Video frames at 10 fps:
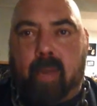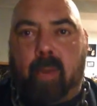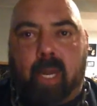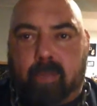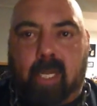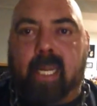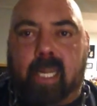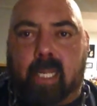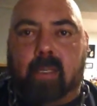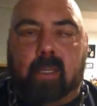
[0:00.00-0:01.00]
and I wind up
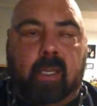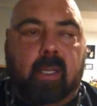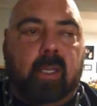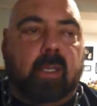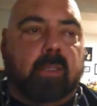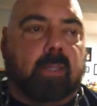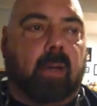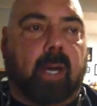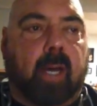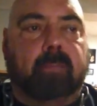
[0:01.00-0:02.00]
deleting it.
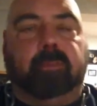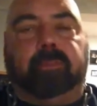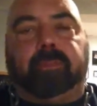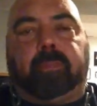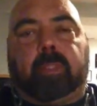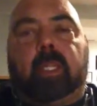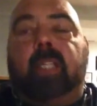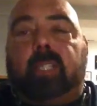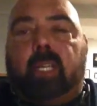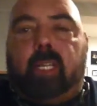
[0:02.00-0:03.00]
So
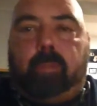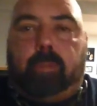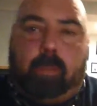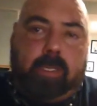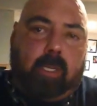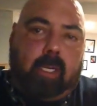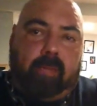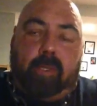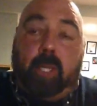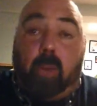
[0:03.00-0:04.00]
let's get into the Prilepin chart.
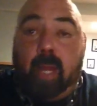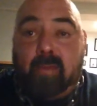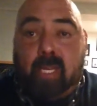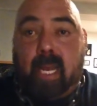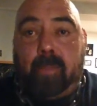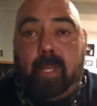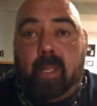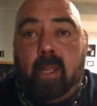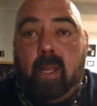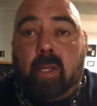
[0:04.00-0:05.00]
If you don't have a
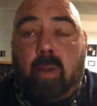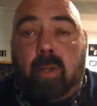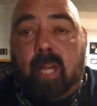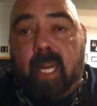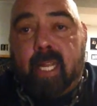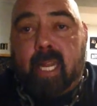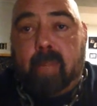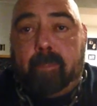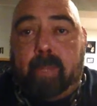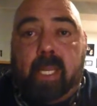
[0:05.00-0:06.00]
copy, go online and get
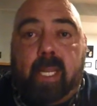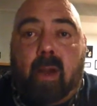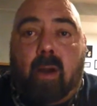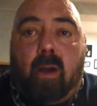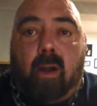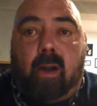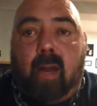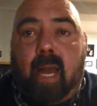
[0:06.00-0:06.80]
it. Prilepin.